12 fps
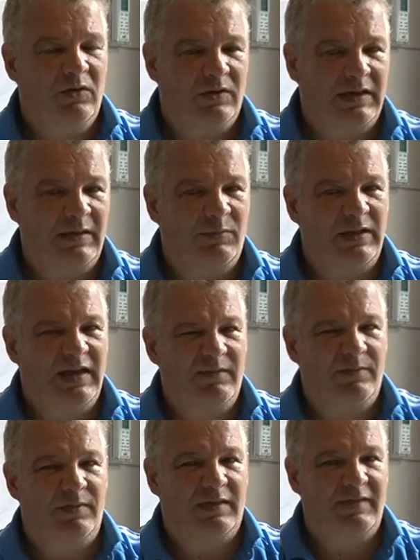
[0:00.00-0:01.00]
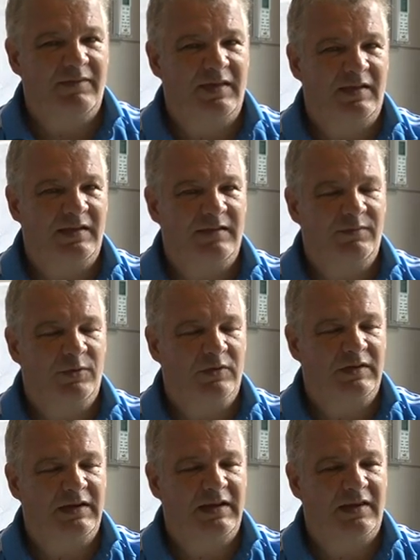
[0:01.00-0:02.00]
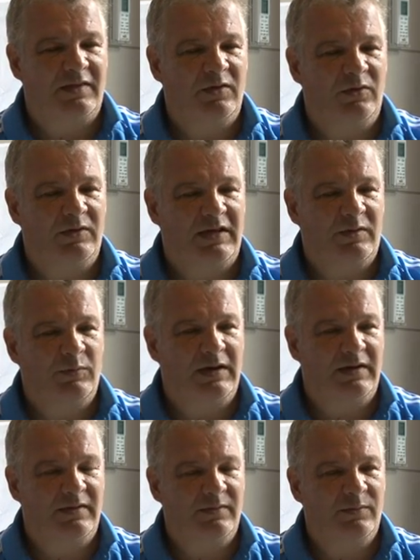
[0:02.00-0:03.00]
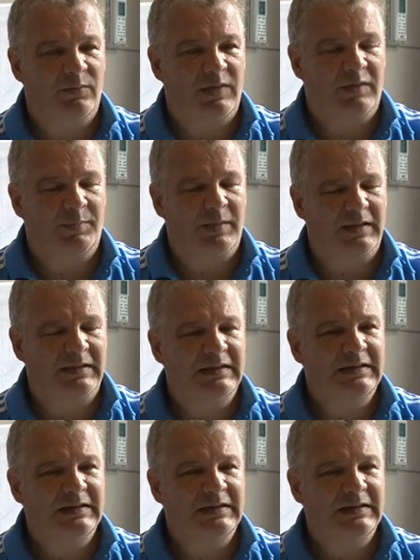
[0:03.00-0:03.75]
Okay, we have 14 years old as well with, but